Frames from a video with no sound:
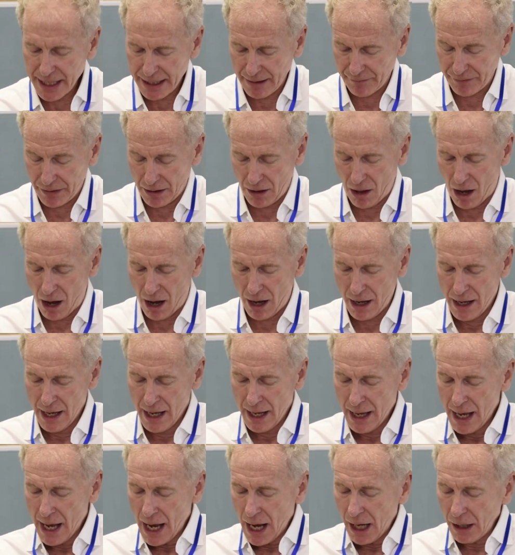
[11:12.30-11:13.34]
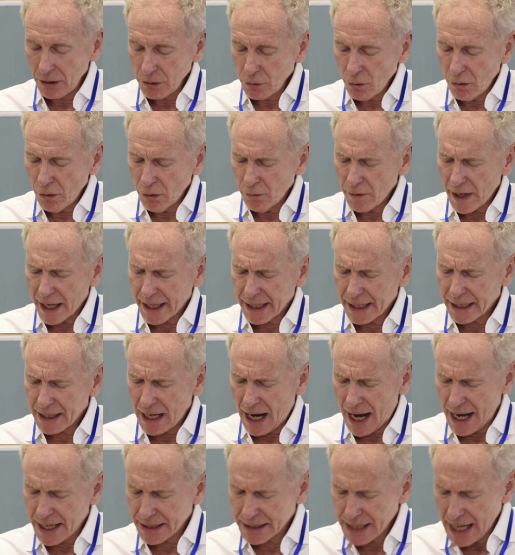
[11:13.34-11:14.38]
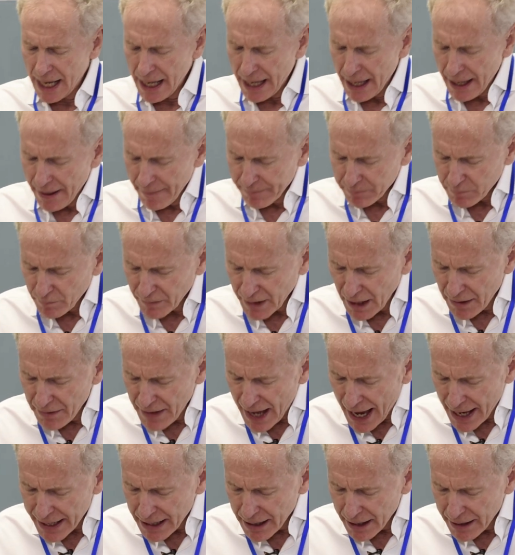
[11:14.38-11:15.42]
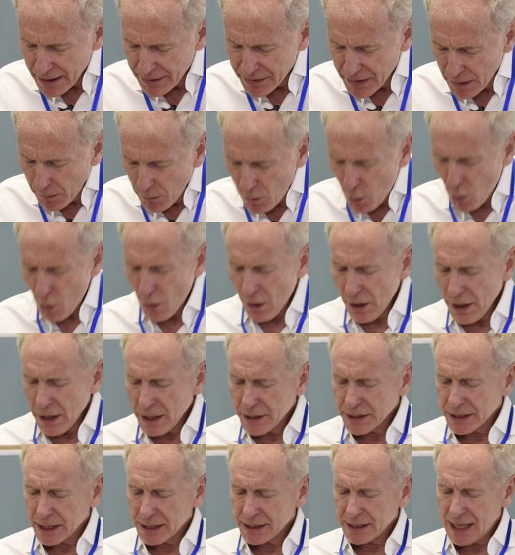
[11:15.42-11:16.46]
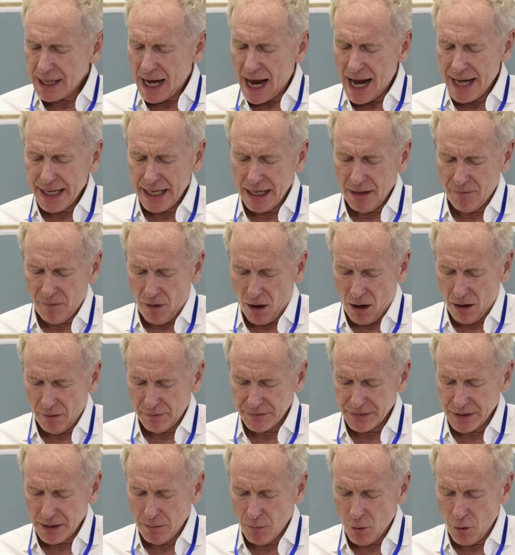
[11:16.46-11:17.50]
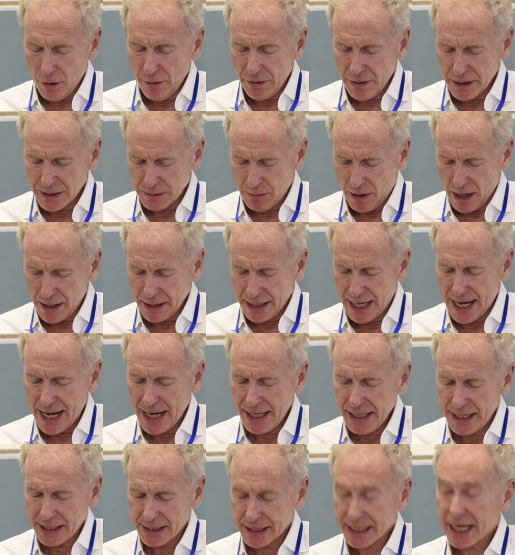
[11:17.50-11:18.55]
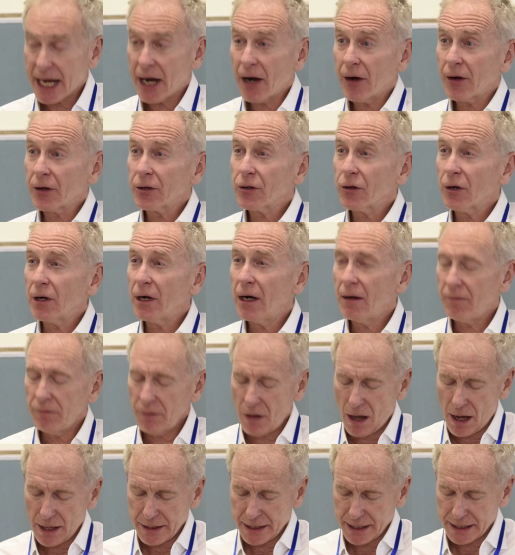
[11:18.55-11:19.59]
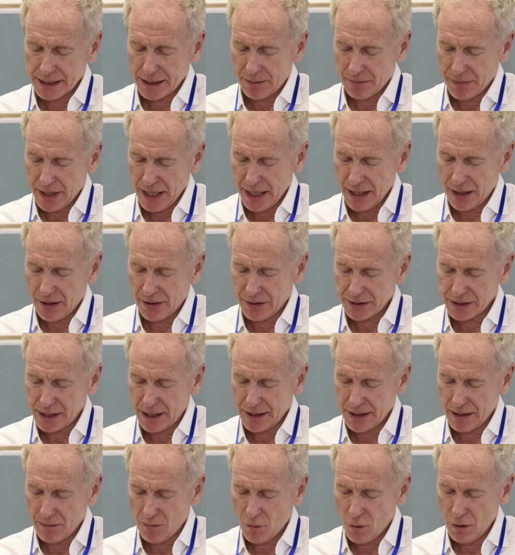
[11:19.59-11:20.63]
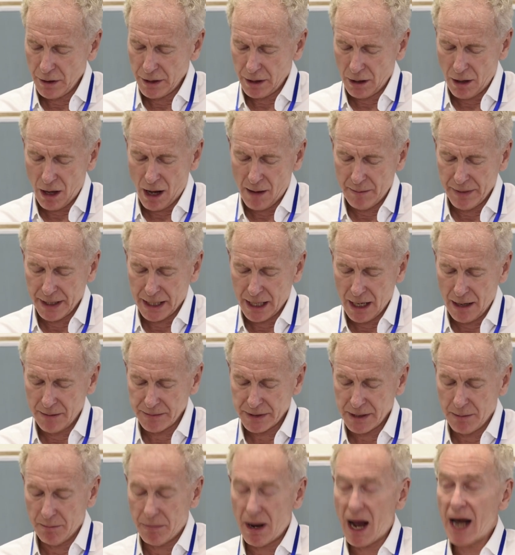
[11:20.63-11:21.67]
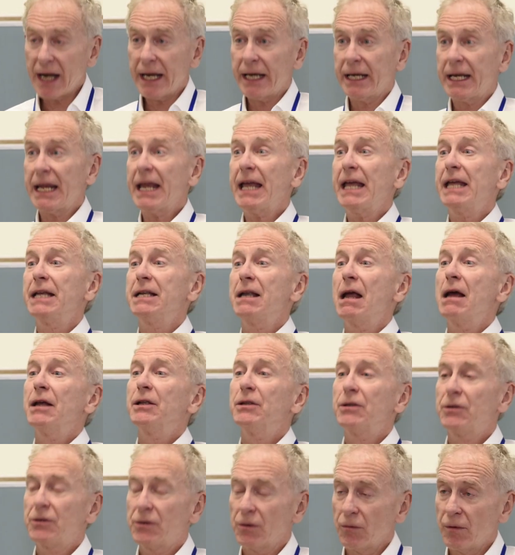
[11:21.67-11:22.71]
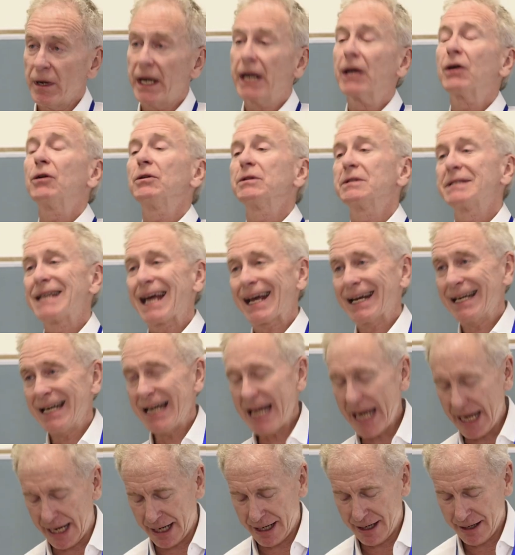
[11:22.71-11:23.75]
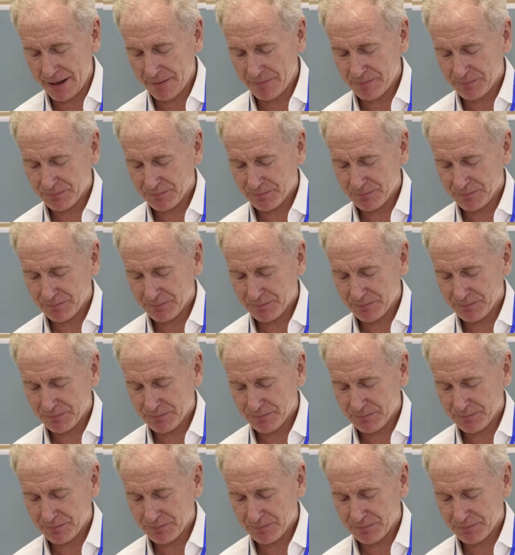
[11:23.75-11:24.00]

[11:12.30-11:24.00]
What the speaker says: of the law, Ellul recognized that the more society evolves, the more the spontaneous character of law disappears, and the more the law becomes embodied in juridical technique.